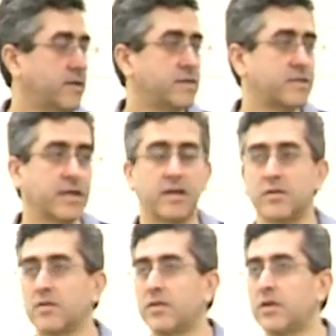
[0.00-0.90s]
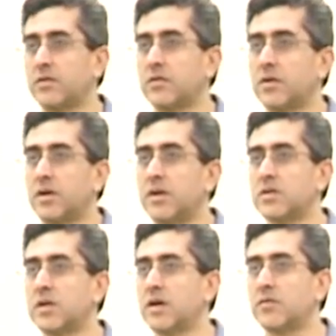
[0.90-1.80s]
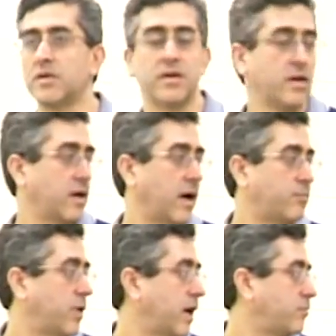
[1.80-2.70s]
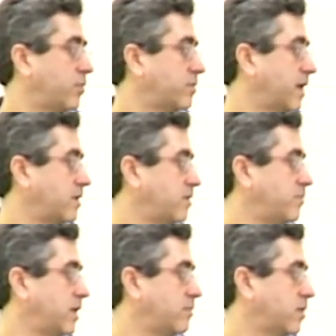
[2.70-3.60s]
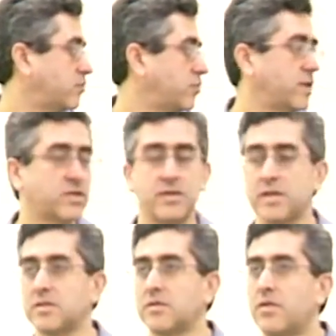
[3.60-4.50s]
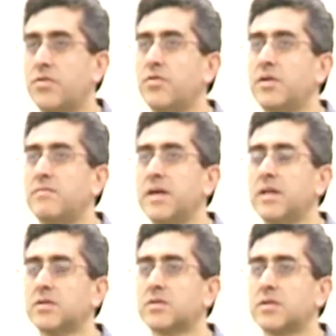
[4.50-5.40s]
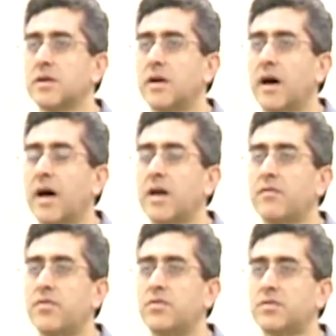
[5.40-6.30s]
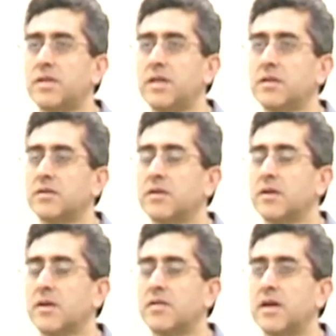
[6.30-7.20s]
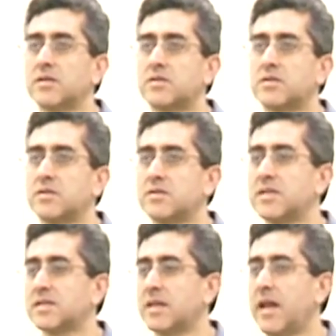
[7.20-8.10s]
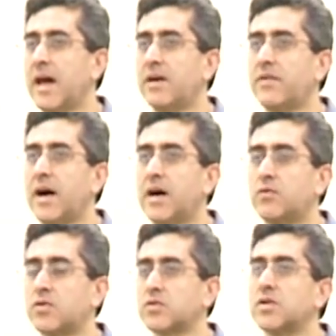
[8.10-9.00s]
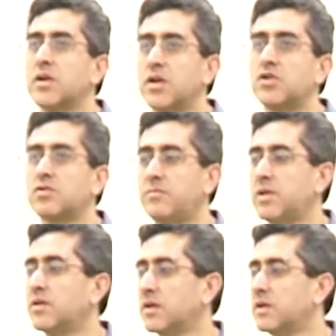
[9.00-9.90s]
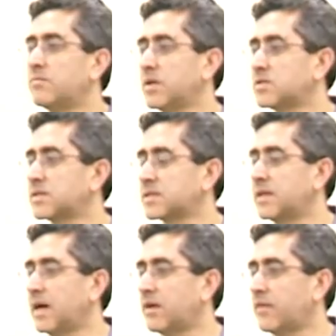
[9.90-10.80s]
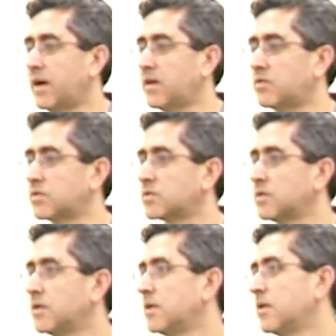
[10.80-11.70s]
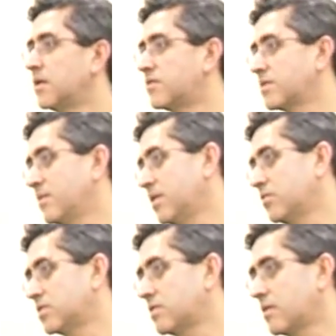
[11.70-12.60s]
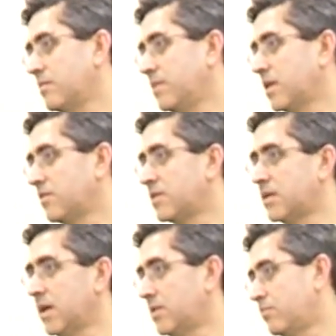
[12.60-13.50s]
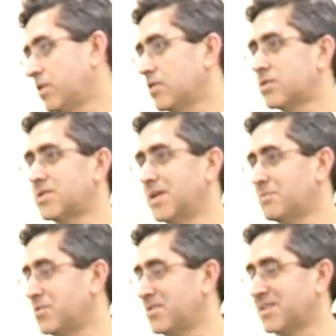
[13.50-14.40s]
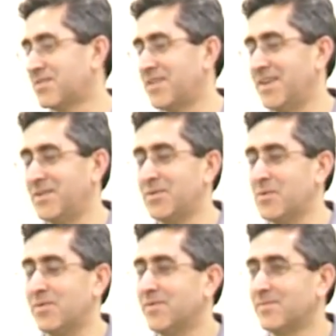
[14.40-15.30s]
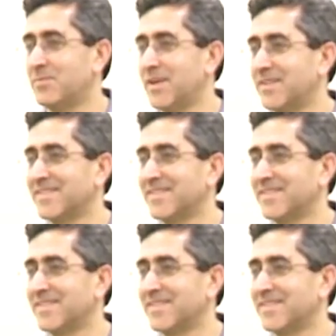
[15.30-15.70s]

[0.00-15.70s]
second of it is not, I put my minimum duration as 30 minutes. I have 13. That's 6.5 hours. It should be done in about 6.5 hours. If somebody wants to come in the middle of the night with another sample, that's fine too. But